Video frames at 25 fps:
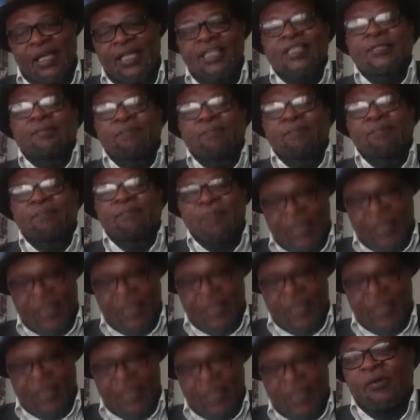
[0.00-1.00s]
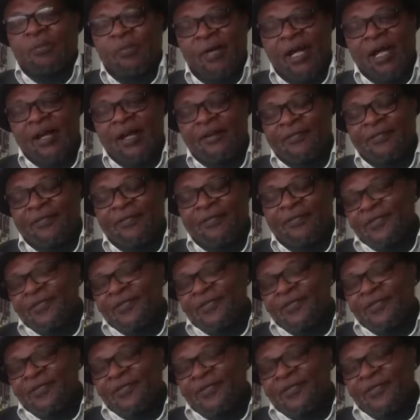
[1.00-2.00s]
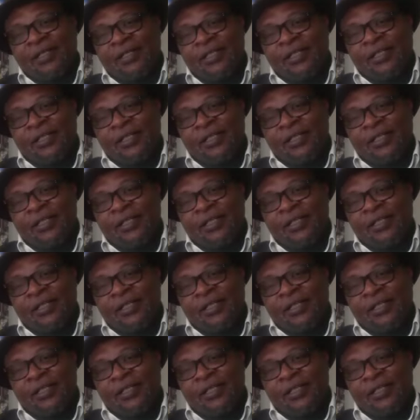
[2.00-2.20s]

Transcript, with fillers: especially from Africa,